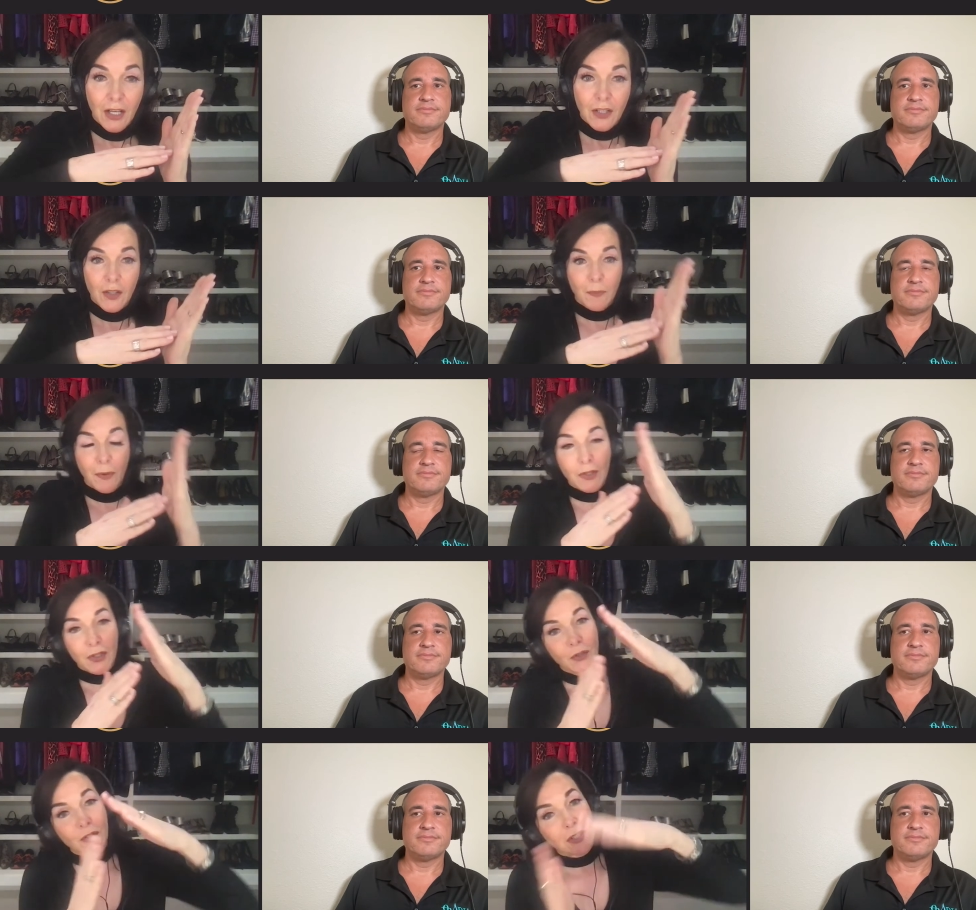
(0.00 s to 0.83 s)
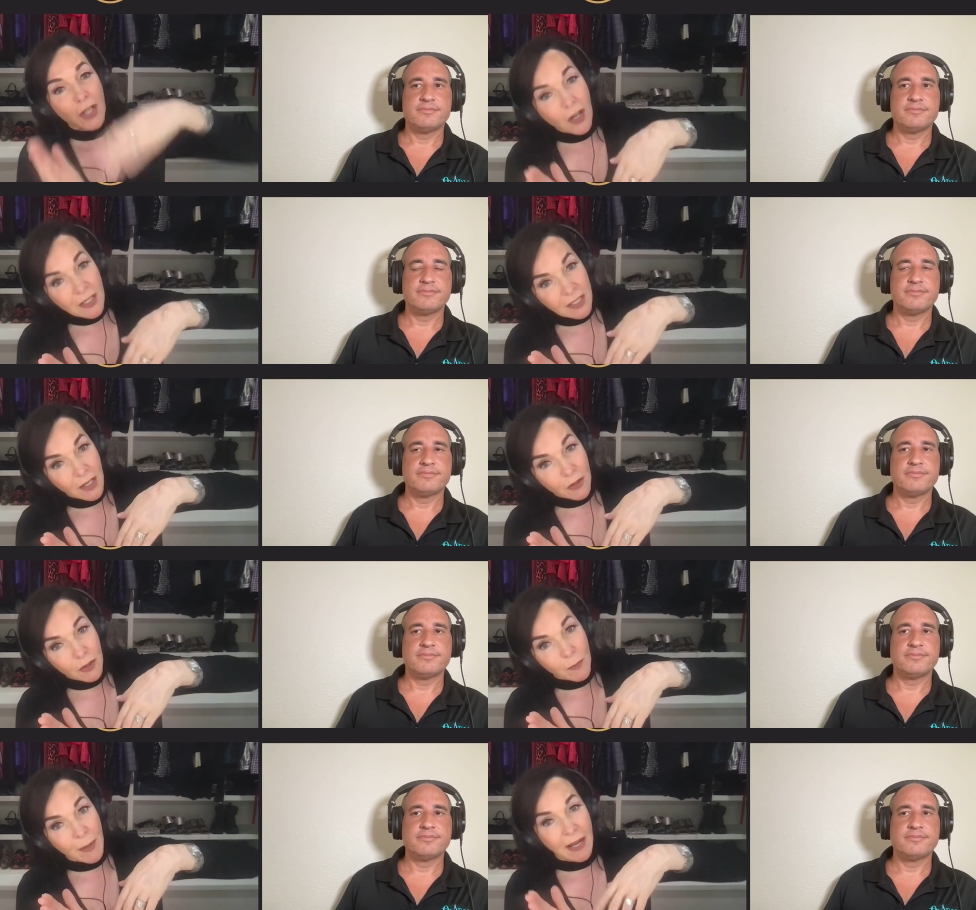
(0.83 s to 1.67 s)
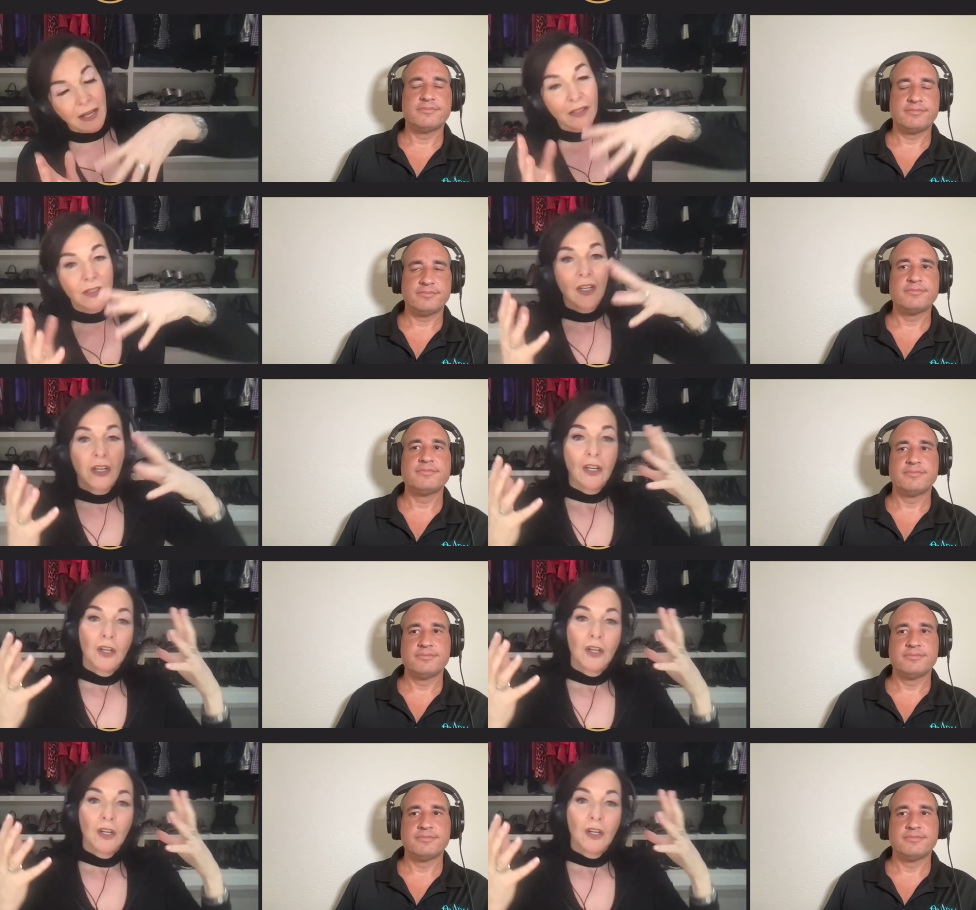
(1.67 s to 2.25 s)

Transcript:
Speaker 1: to the person who's lost 100 pounds,